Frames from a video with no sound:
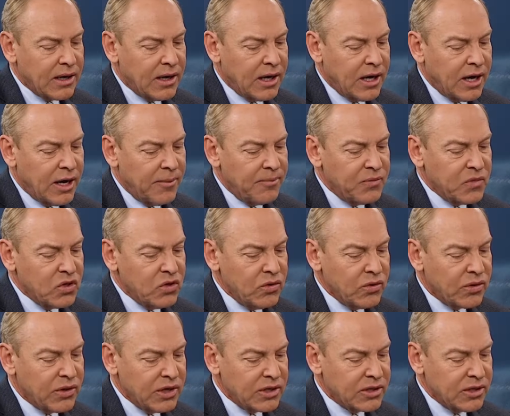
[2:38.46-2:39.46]

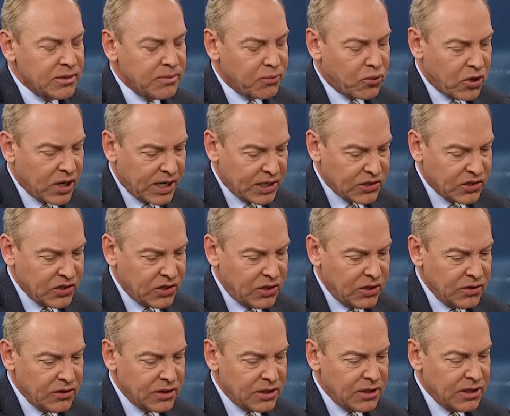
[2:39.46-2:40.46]
the
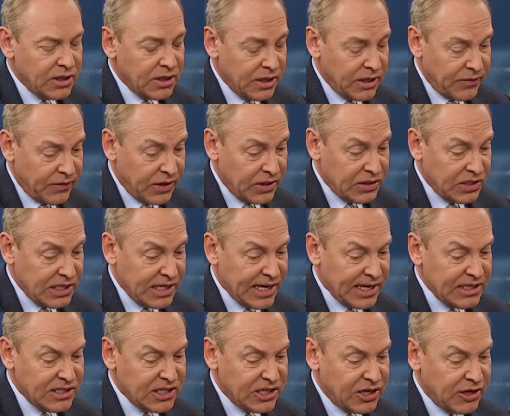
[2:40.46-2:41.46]
prosecutor, the DA,
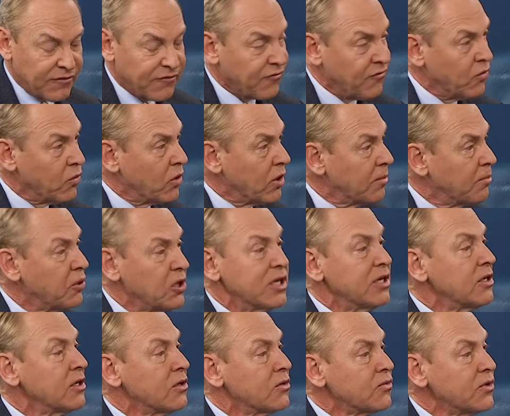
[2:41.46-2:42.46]
did it for
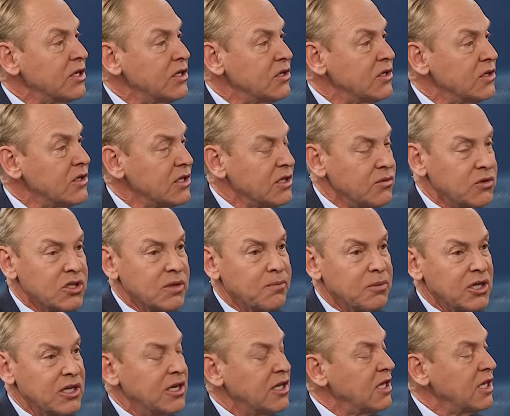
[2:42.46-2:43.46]
political reasons? It was a
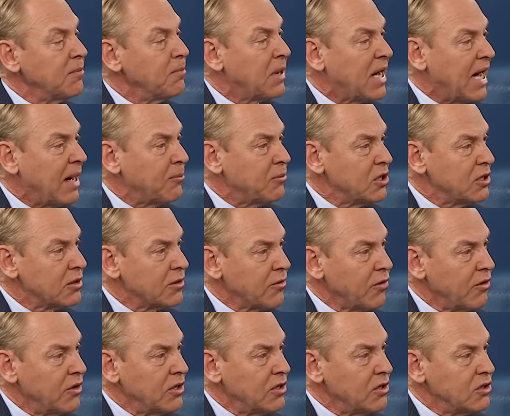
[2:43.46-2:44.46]
politically popular
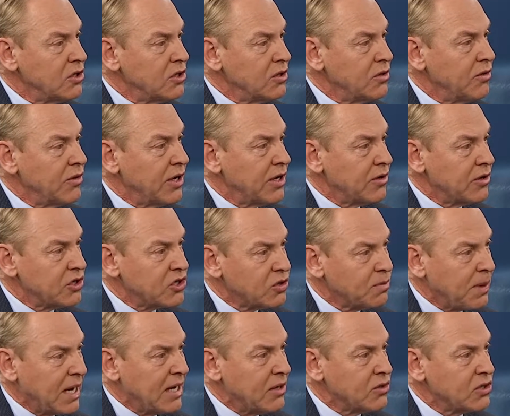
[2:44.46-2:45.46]
thing to do. They're
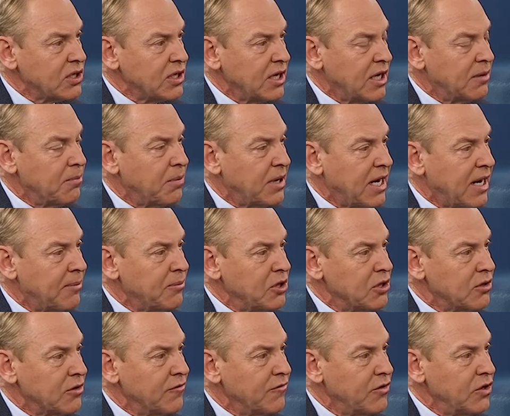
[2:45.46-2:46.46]
espousing
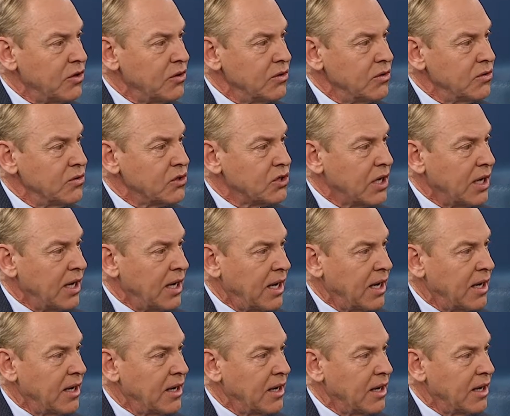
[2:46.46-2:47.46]
unpopular views,
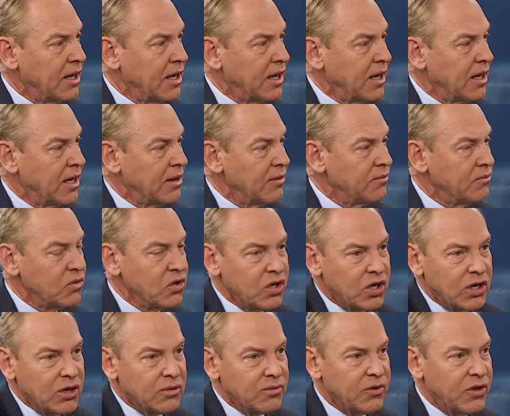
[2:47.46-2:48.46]
and you
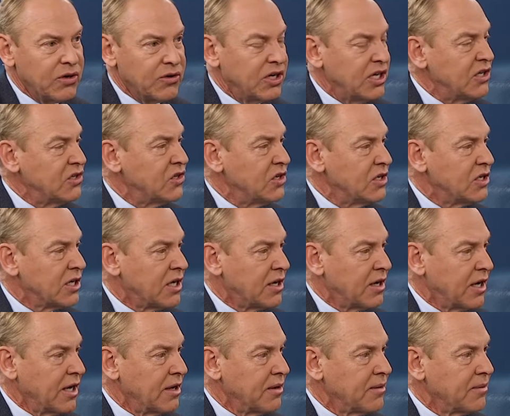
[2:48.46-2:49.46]
know, they're an easy
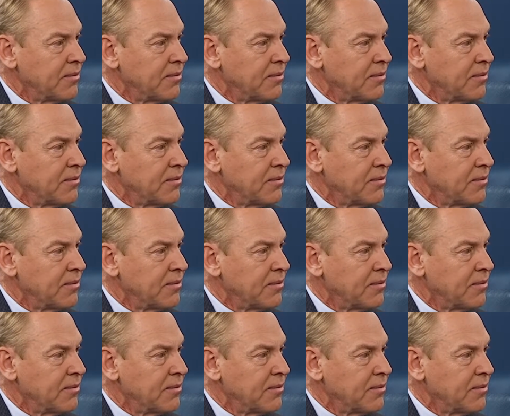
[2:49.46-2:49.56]
target.